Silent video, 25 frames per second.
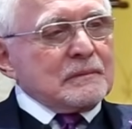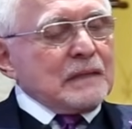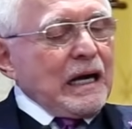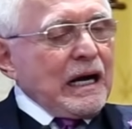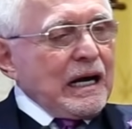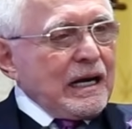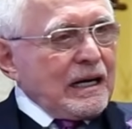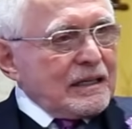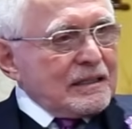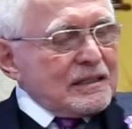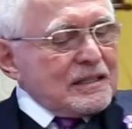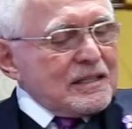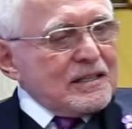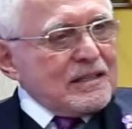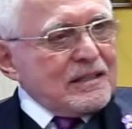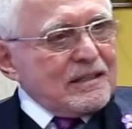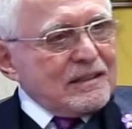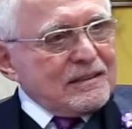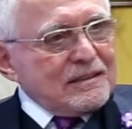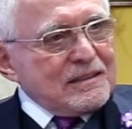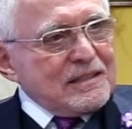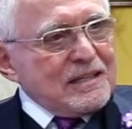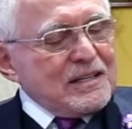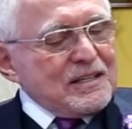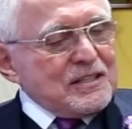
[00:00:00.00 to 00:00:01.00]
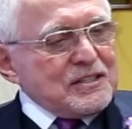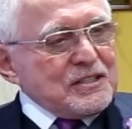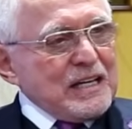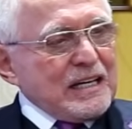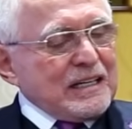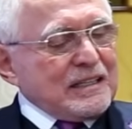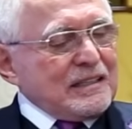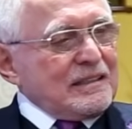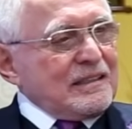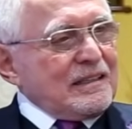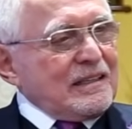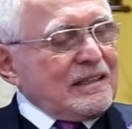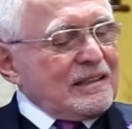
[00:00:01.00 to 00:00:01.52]
Uh, uh, a
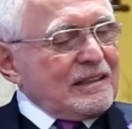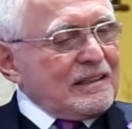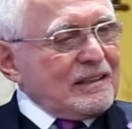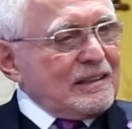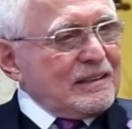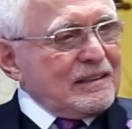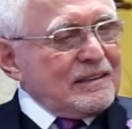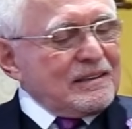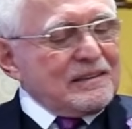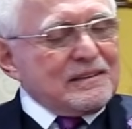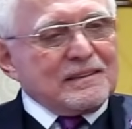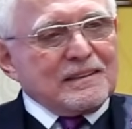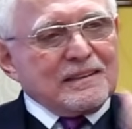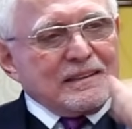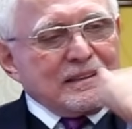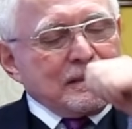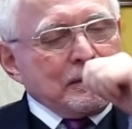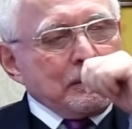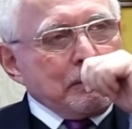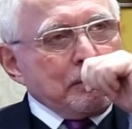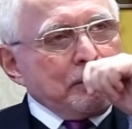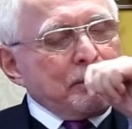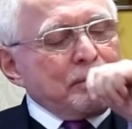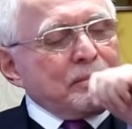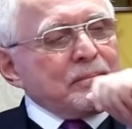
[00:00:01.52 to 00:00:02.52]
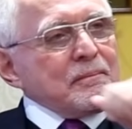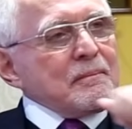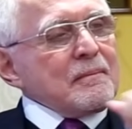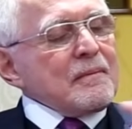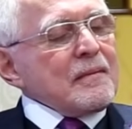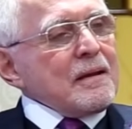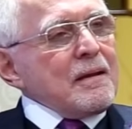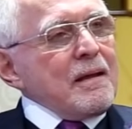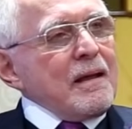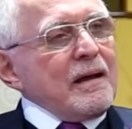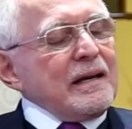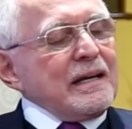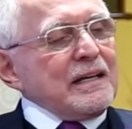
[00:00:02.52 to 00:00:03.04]
second uh, um,
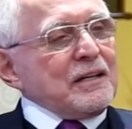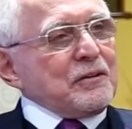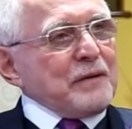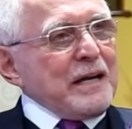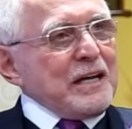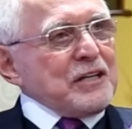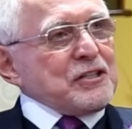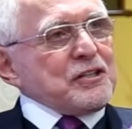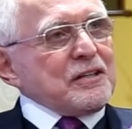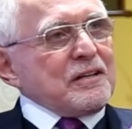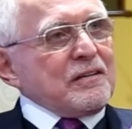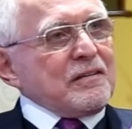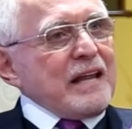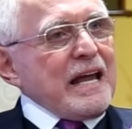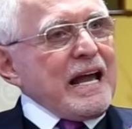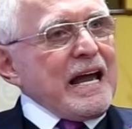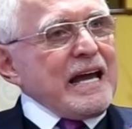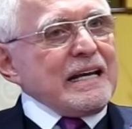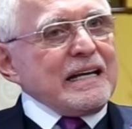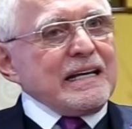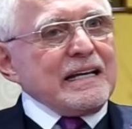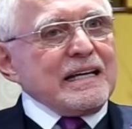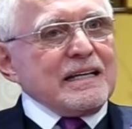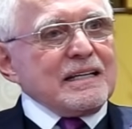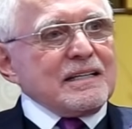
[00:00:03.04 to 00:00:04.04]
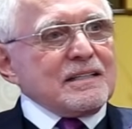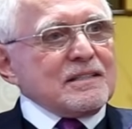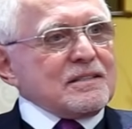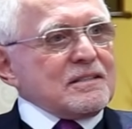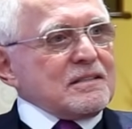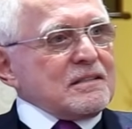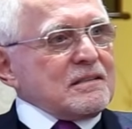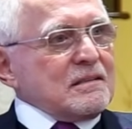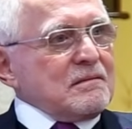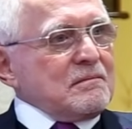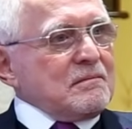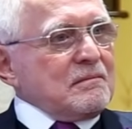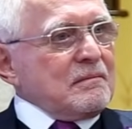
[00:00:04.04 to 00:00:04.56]
iteration of that
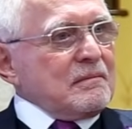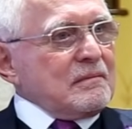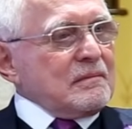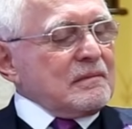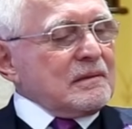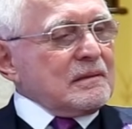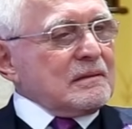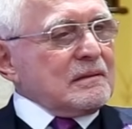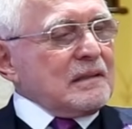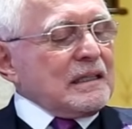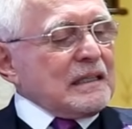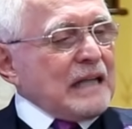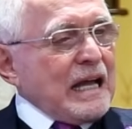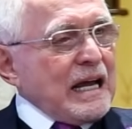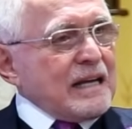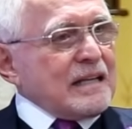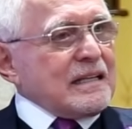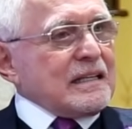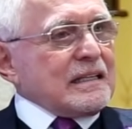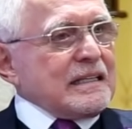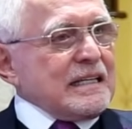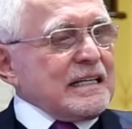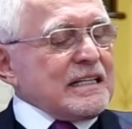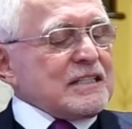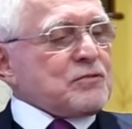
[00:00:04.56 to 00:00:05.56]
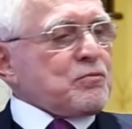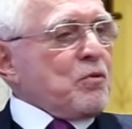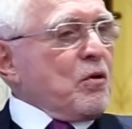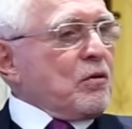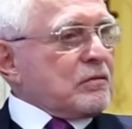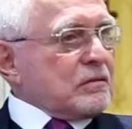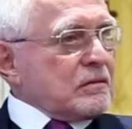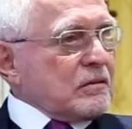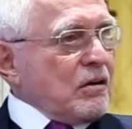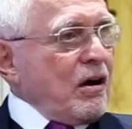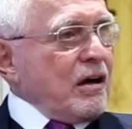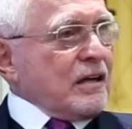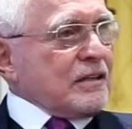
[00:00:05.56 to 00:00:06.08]
is a lot of the kids
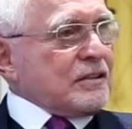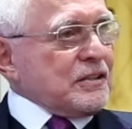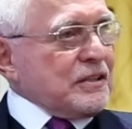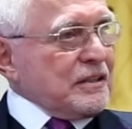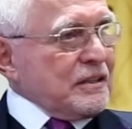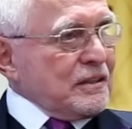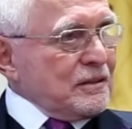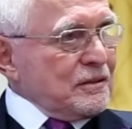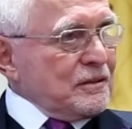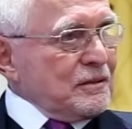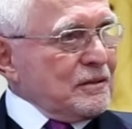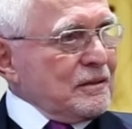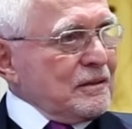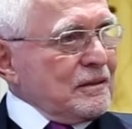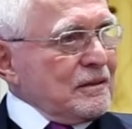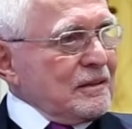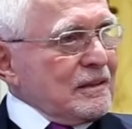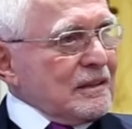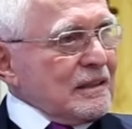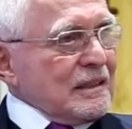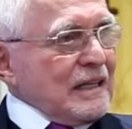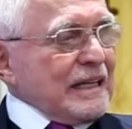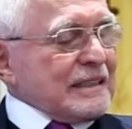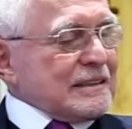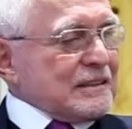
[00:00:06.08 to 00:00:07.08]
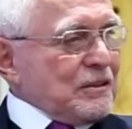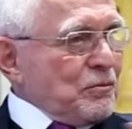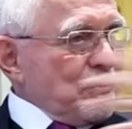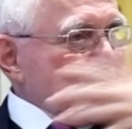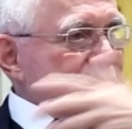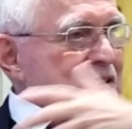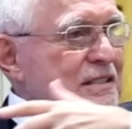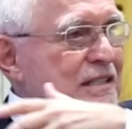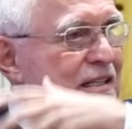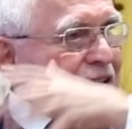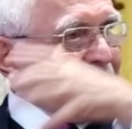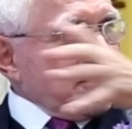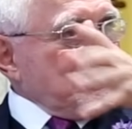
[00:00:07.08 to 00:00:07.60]
won't talk to you like the
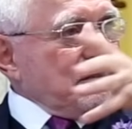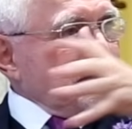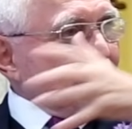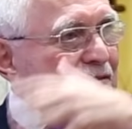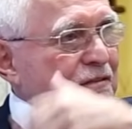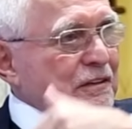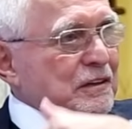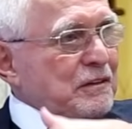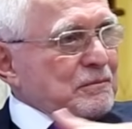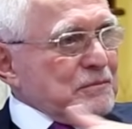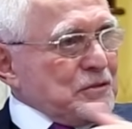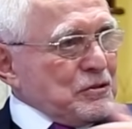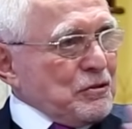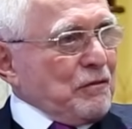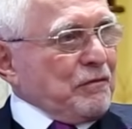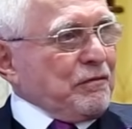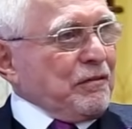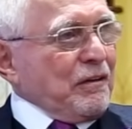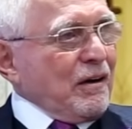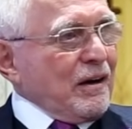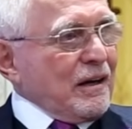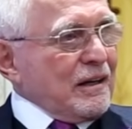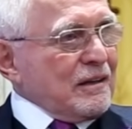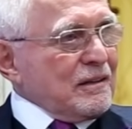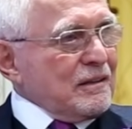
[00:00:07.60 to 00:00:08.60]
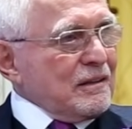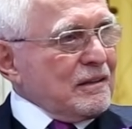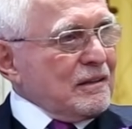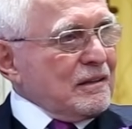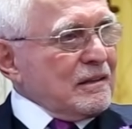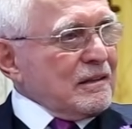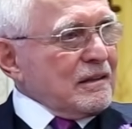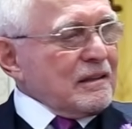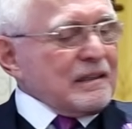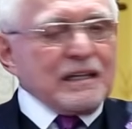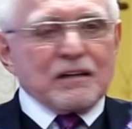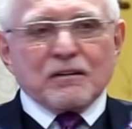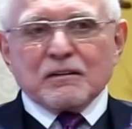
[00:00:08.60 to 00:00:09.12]
ones that have filmed so far.
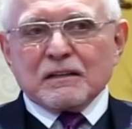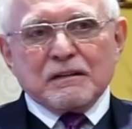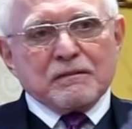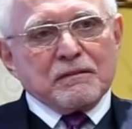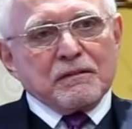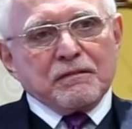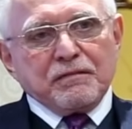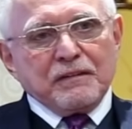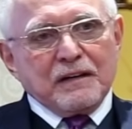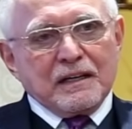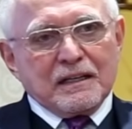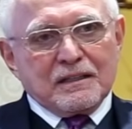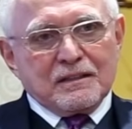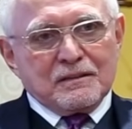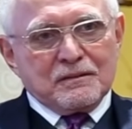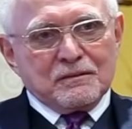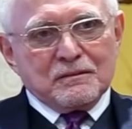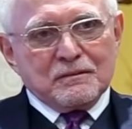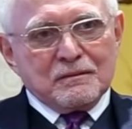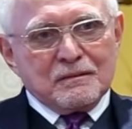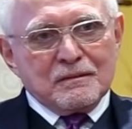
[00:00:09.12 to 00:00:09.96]
They don't give a fuck.